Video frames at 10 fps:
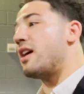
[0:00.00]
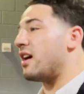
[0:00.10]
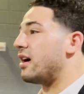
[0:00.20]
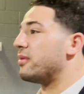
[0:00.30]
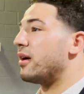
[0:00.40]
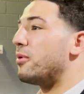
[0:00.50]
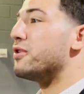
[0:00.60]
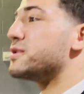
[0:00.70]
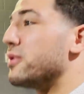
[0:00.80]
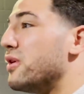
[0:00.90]
I'm
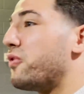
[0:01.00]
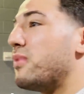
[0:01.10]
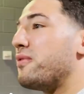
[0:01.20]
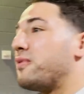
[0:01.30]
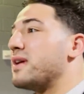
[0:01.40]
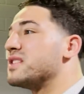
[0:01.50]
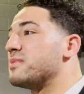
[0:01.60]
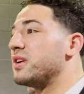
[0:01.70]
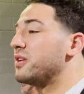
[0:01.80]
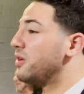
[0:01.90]
always pulling for my friends,
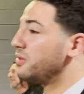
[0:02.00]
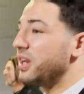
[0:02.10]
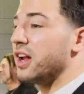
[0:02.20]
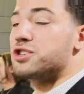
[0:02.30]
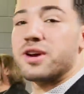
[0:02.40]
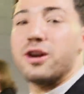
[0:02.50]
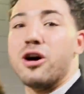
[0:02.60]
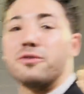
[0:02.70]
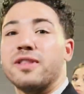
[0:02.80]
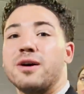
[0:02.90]
but you know, you gotta train hard for